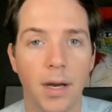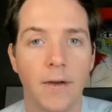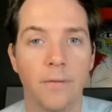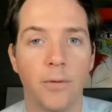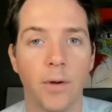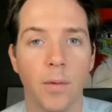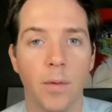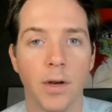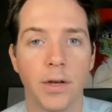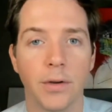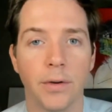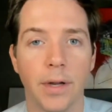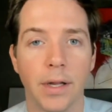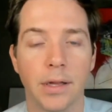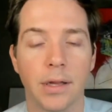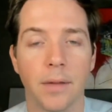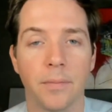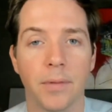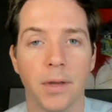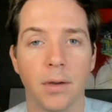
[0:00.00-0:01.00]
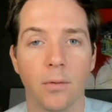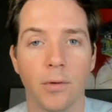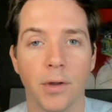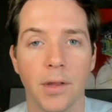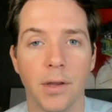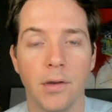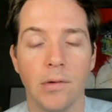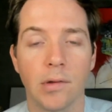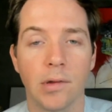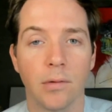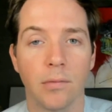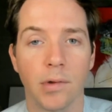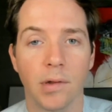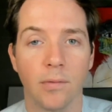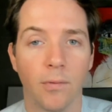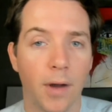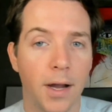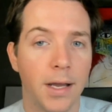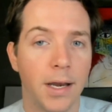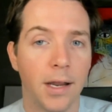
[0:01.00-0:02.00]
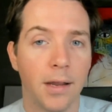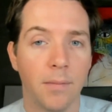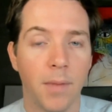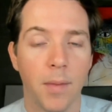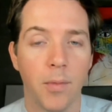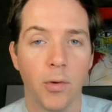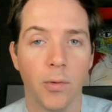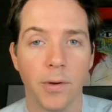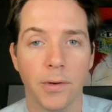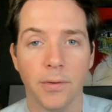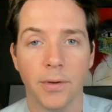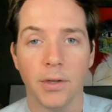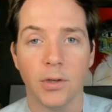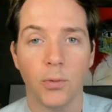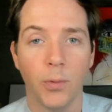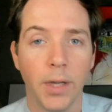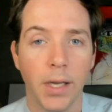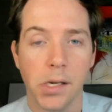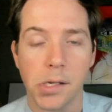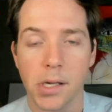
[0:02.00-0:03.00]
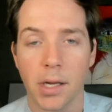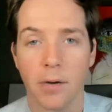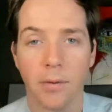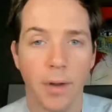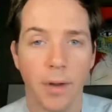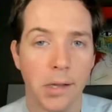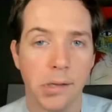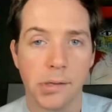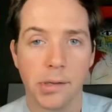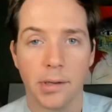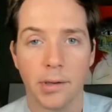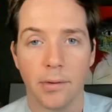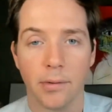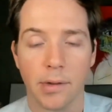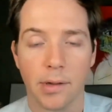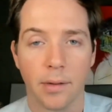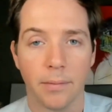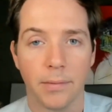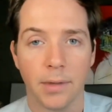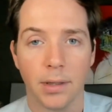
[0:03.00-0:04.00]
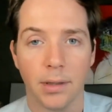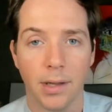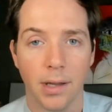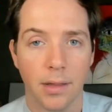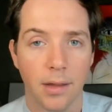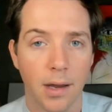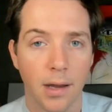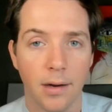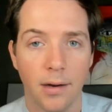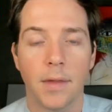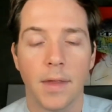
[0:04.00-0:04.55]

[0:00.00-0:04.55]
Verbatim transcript: But if we were doing something where the user was writing, maybe we are doing tweet generation or something like that,